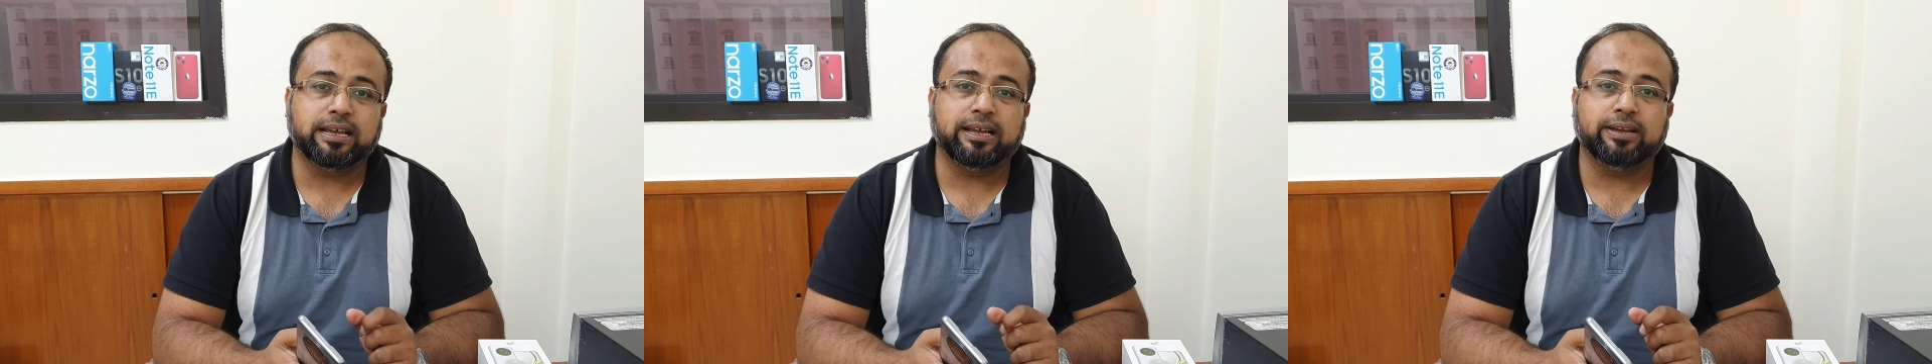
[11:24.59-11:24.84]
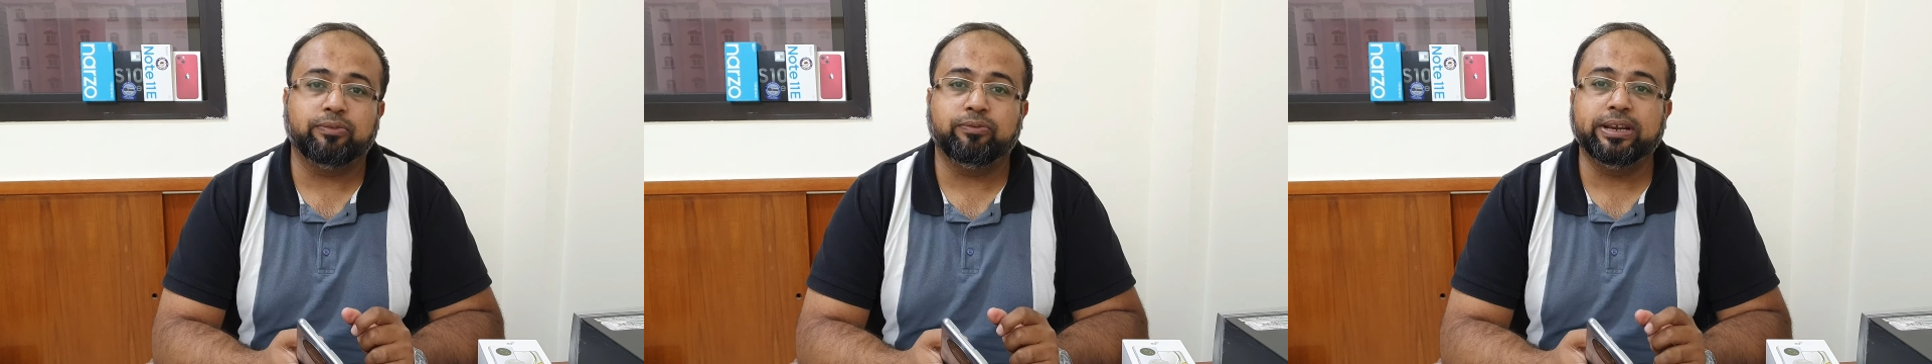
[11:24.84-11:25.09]

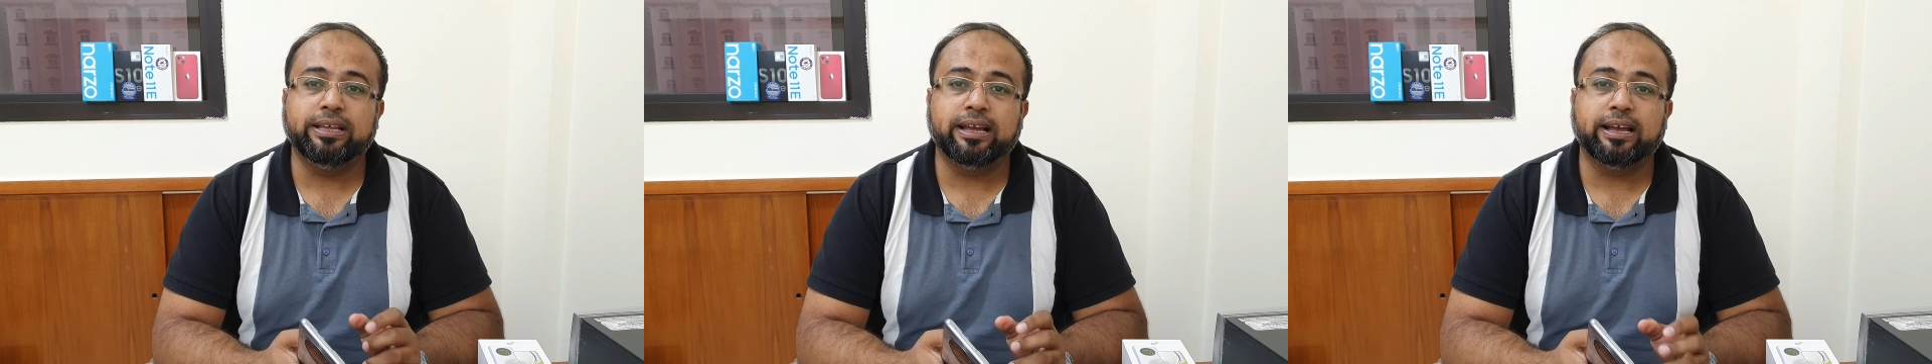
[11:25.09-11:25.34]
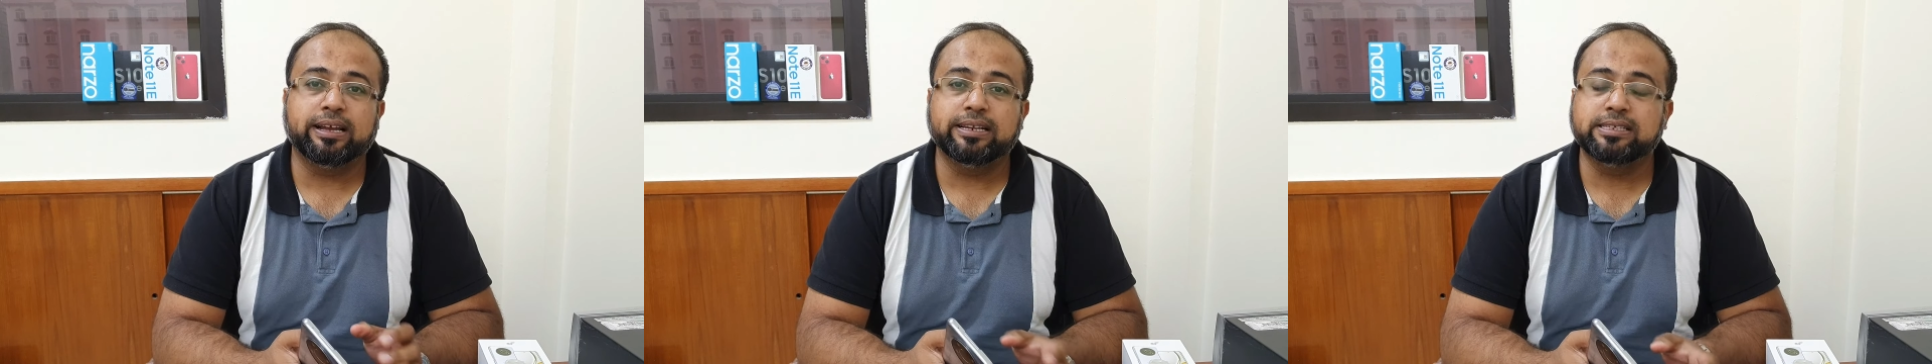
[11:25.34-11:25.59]

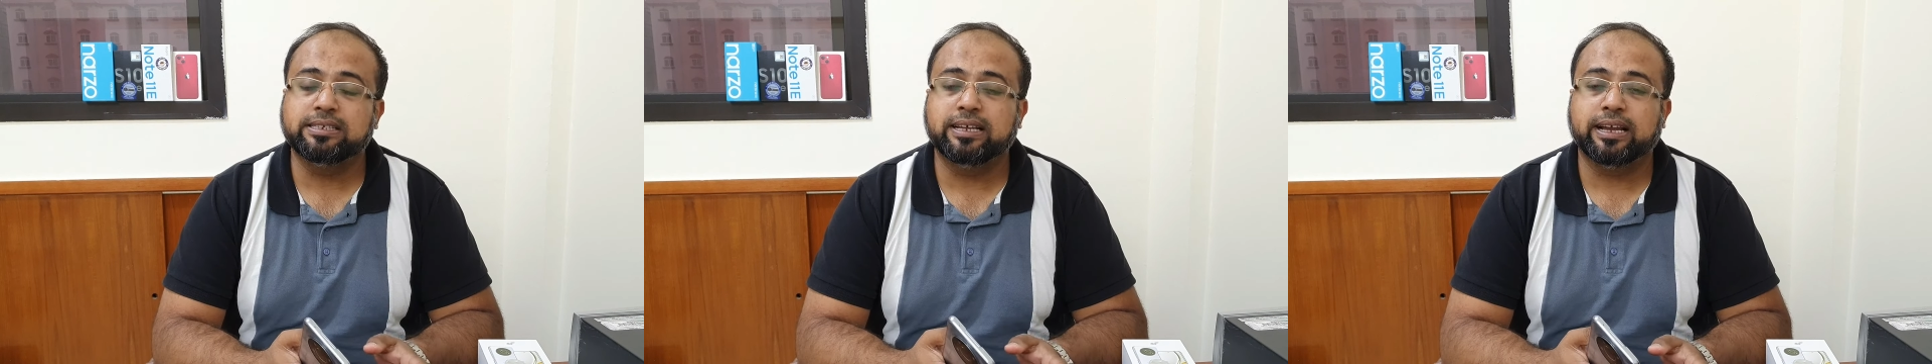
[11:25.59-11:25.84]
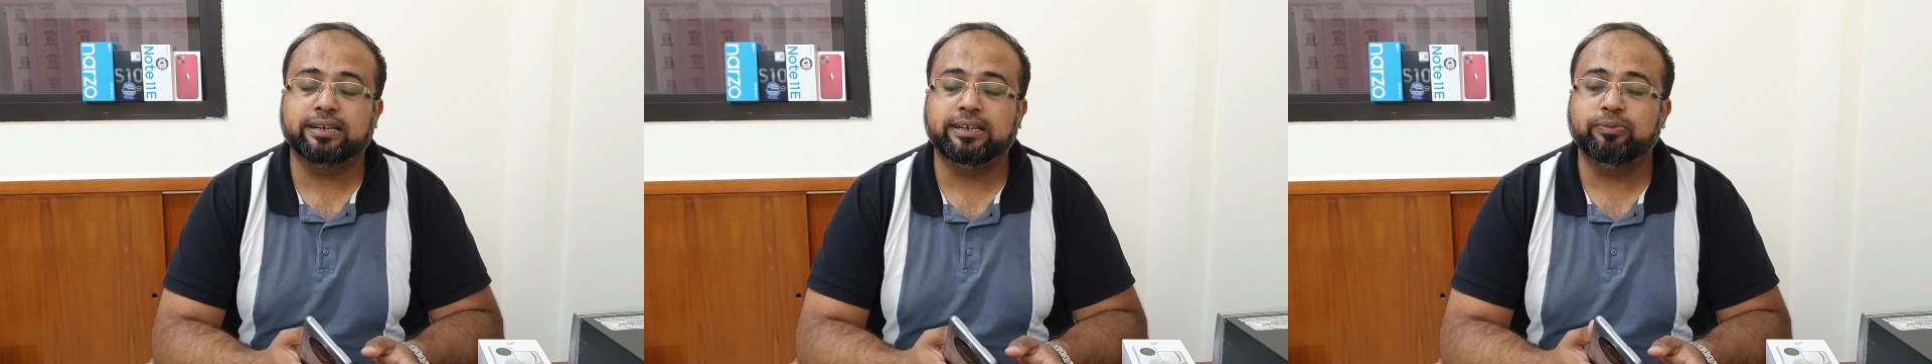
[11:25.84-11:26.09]

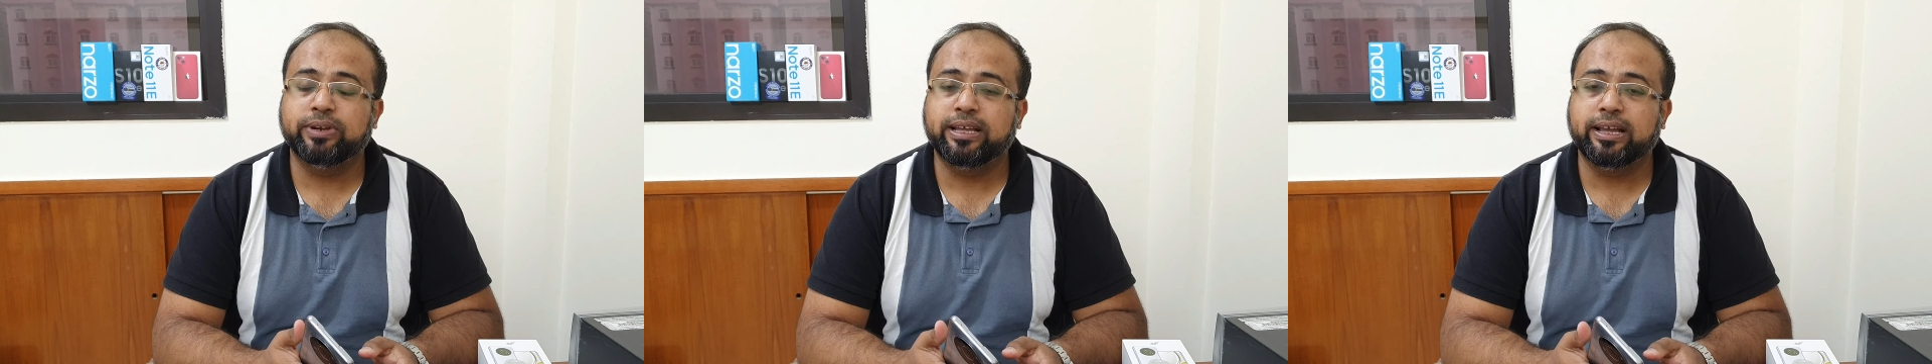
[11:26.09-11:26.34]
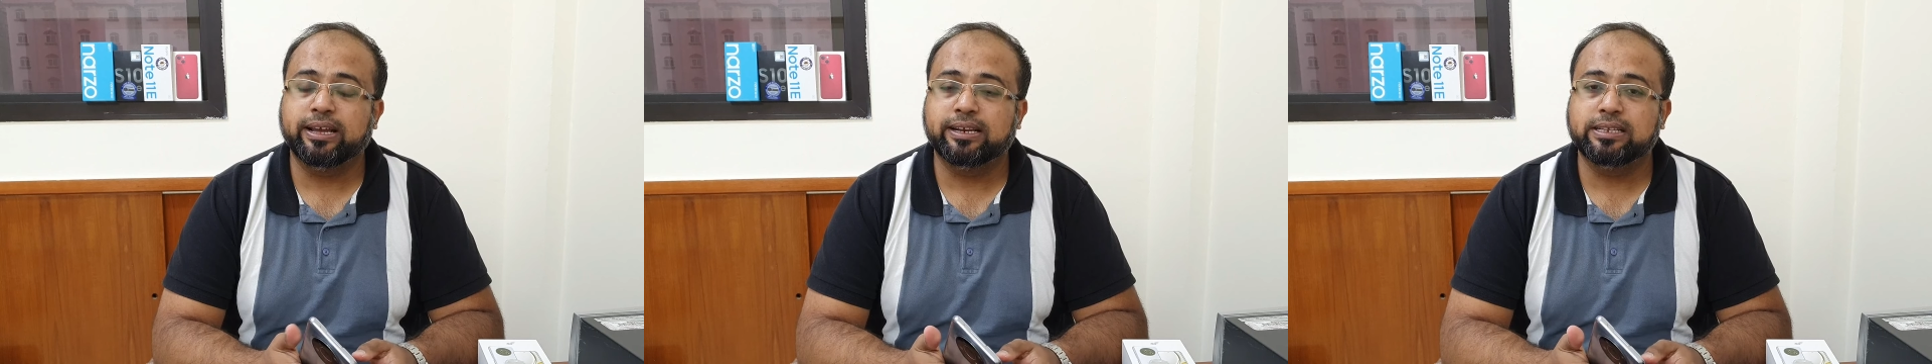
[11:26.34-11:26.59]
acting
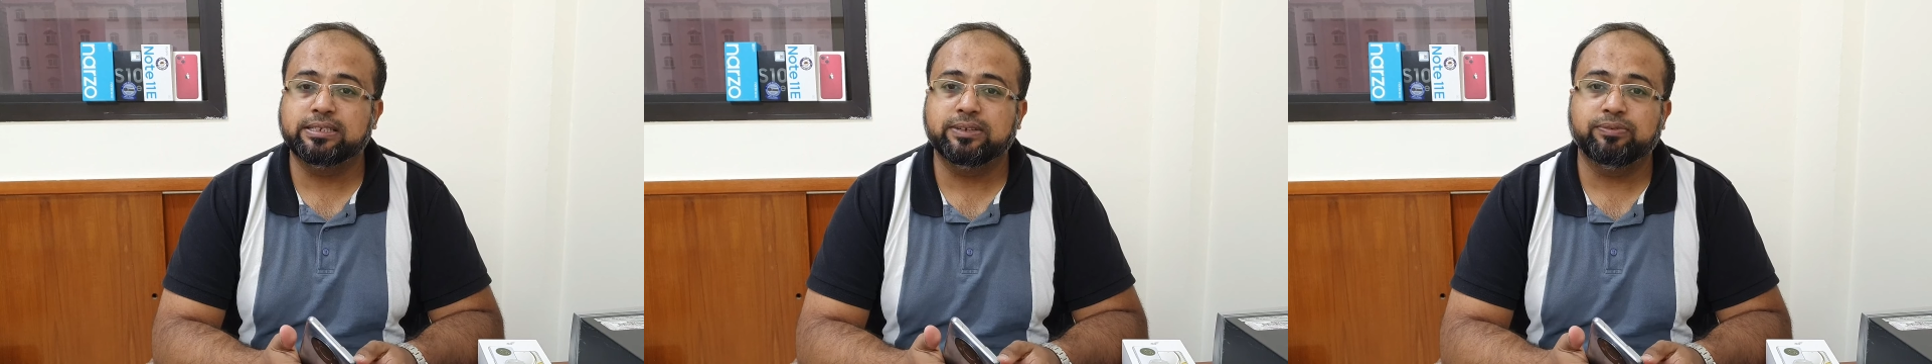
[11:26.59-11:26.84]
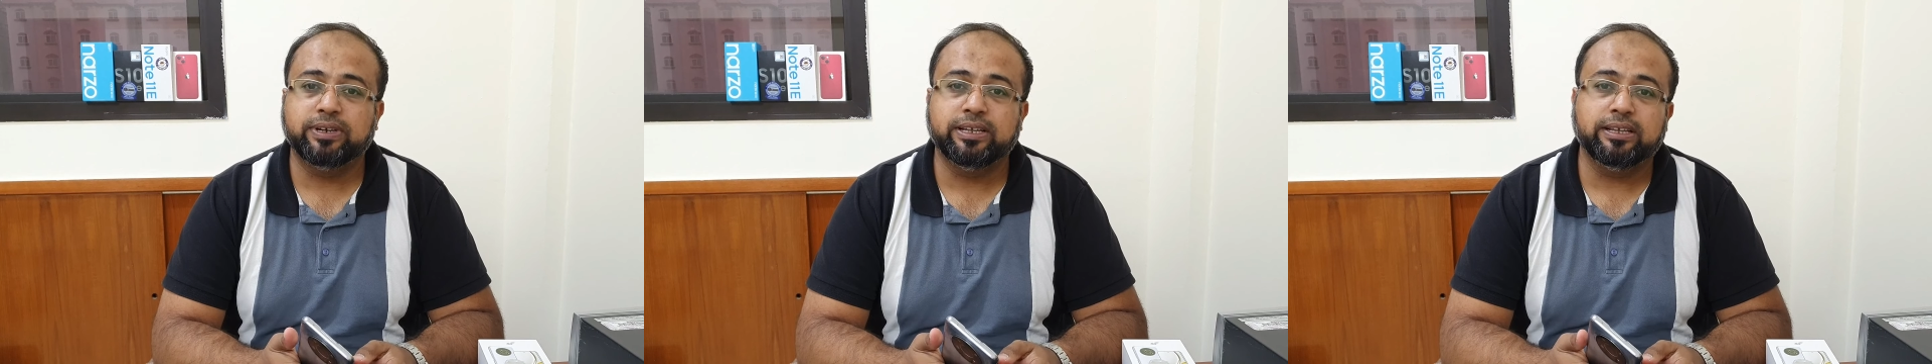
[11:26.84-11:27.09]
very
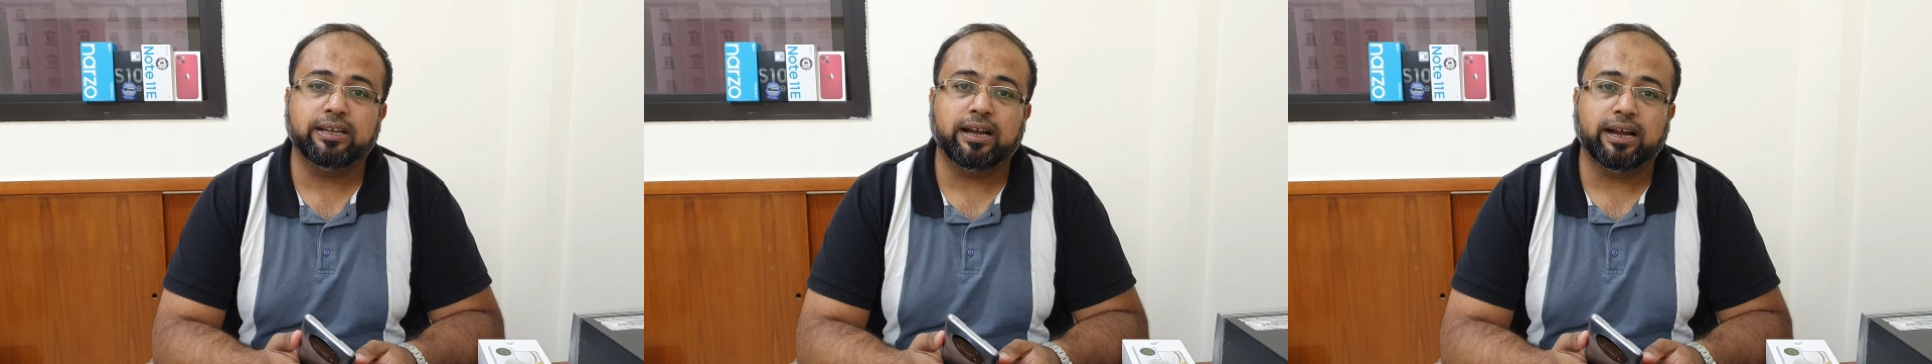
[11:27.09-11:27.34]
aggressively.